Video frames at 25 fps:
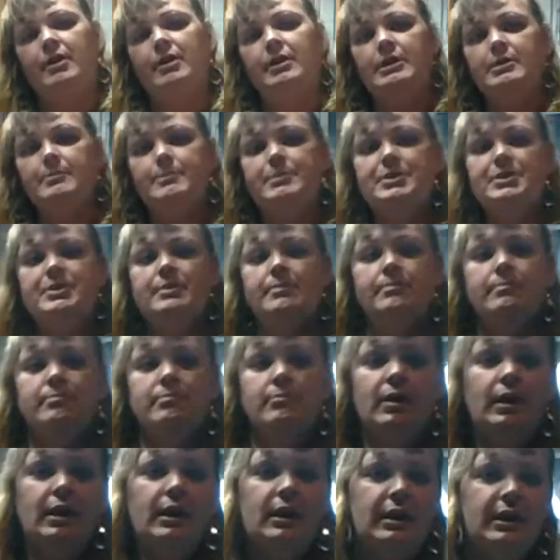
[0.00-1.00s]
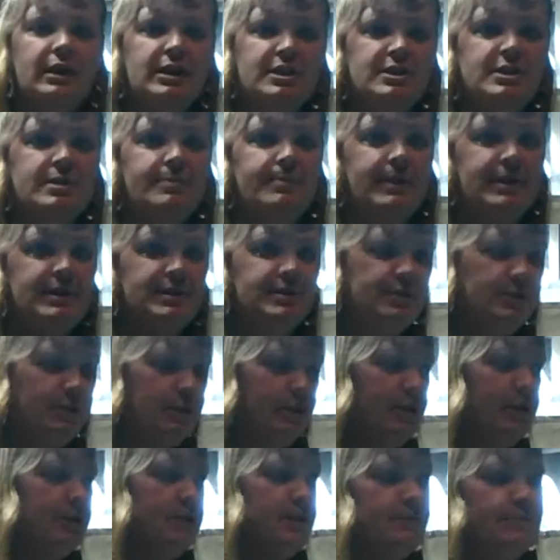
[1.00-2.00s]
are going to be some
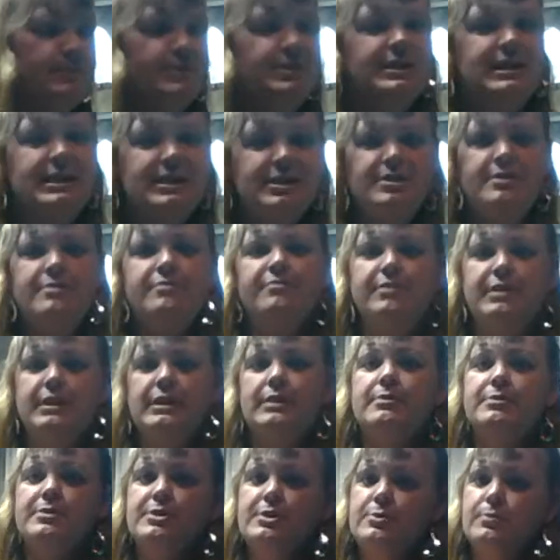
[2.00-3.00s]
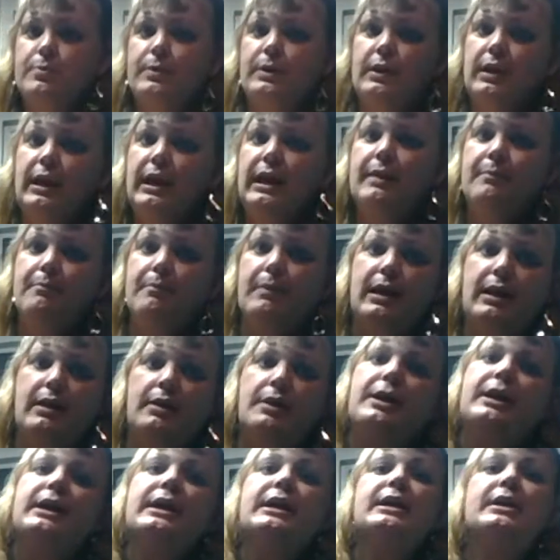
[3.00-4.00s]
customization videos as well on
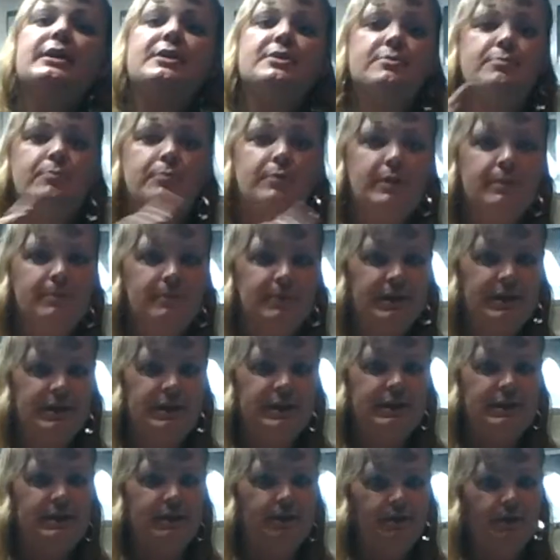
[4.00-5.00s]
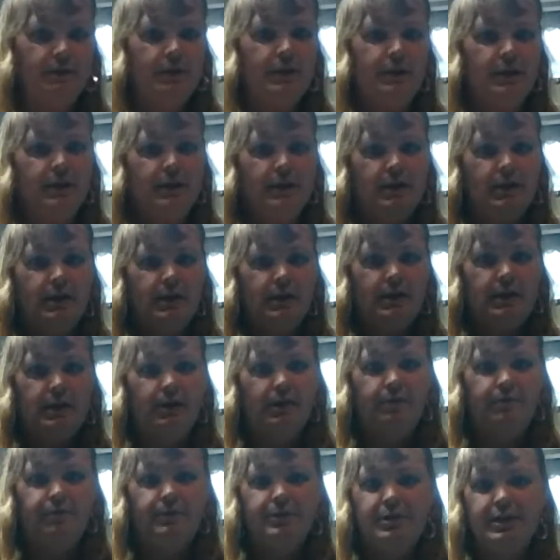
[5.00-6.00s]
model kits of what I'm going to do.
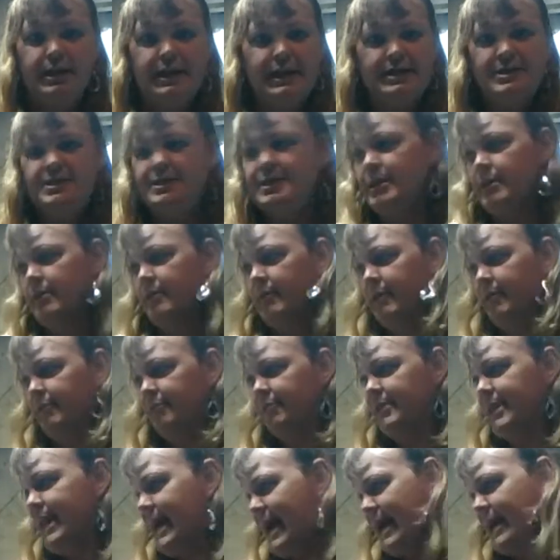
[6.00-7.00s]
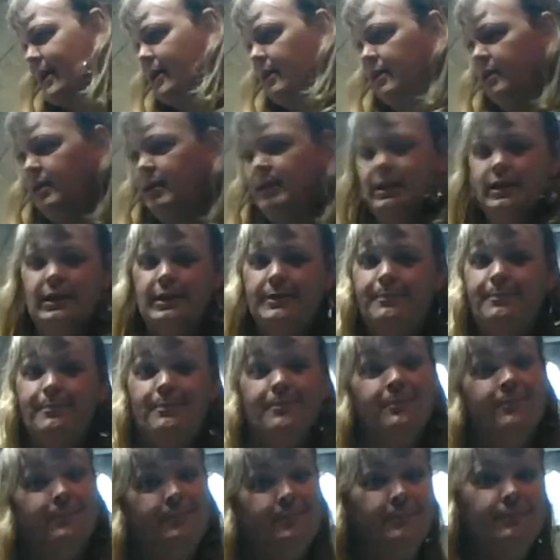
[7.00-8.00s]
Hopefully, you guys stick around for that.
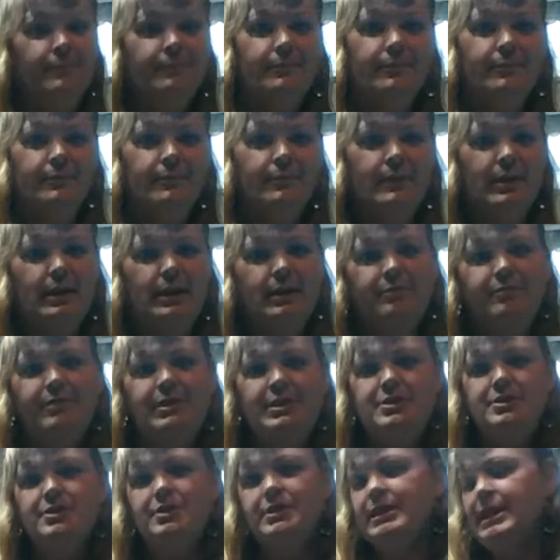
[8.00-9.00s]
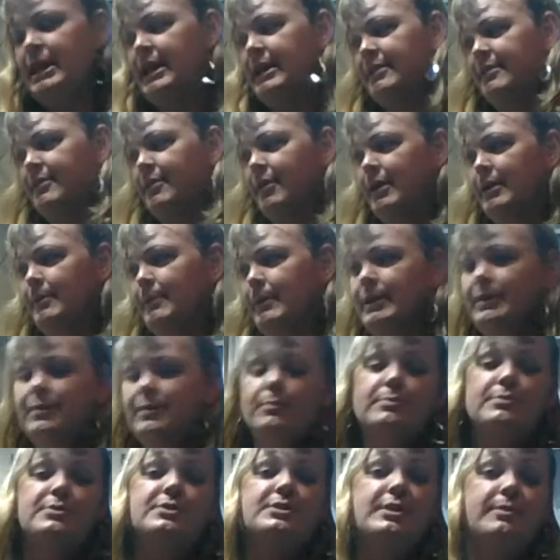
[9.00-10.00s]
Eventually, I thought about
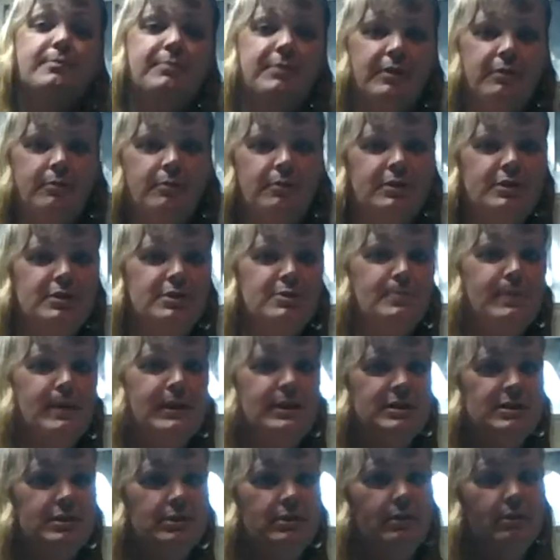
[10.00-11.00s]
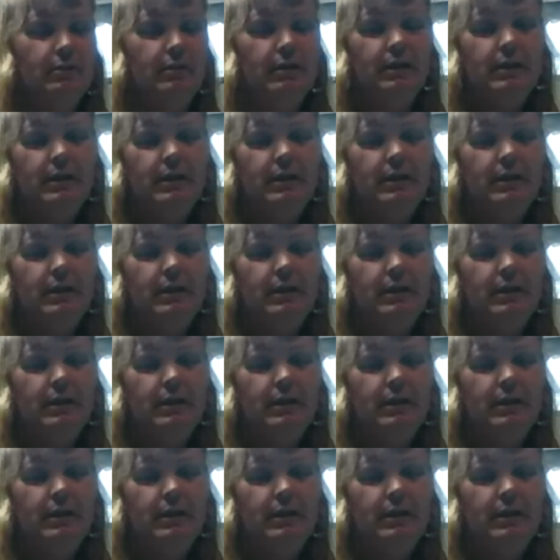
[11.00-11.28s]
doing something really special